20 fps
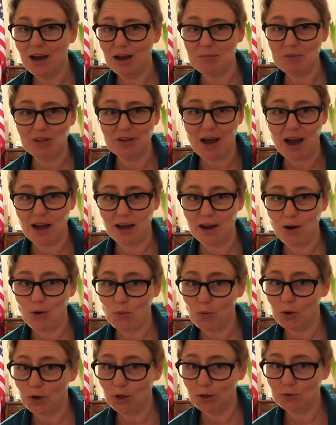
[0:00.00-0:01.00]
I mean, I
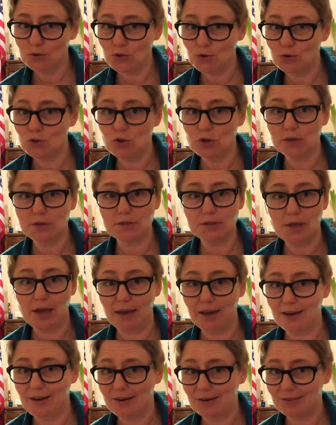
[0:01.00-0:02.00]
don't want you to just
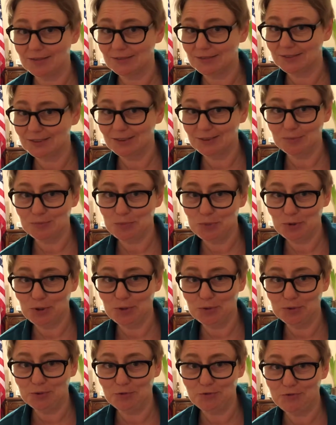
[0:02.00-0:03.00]
like put a
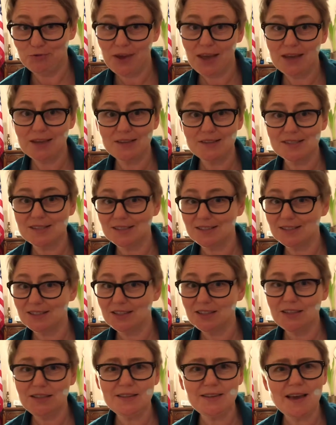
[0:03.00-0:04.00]
good face and
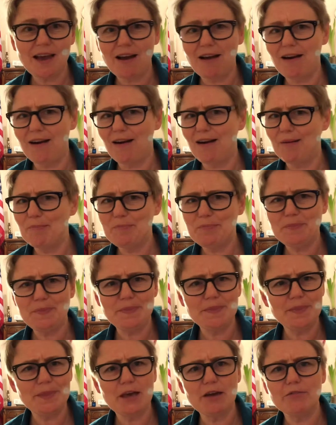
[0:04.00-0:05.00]
yeah,
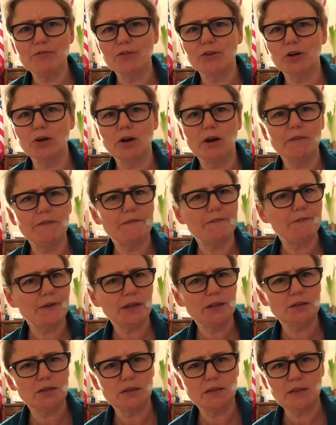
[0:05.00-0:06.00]
I'm never
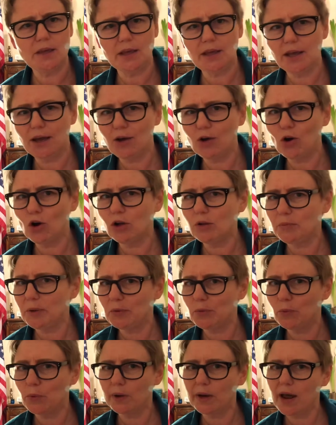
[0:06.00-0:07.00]
offended. They can call me
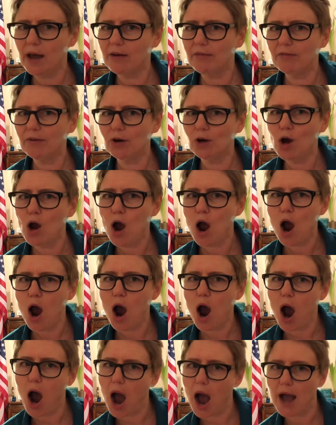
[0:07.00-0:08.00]
whatever.
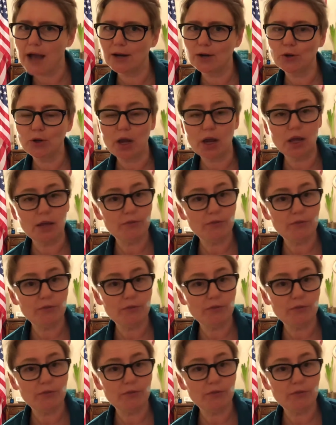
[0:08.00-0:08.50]
I don't care.